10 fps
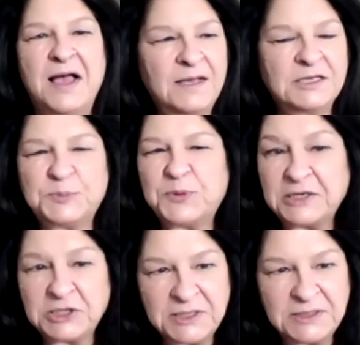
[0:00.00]

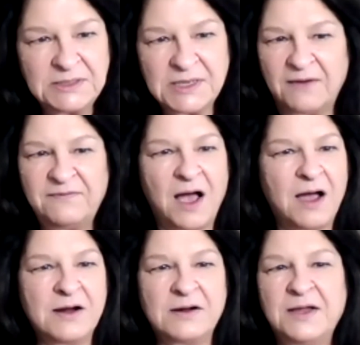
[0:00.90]
expressions of
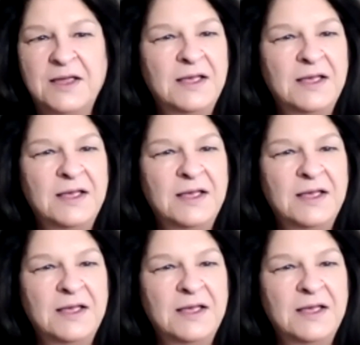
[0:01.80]
our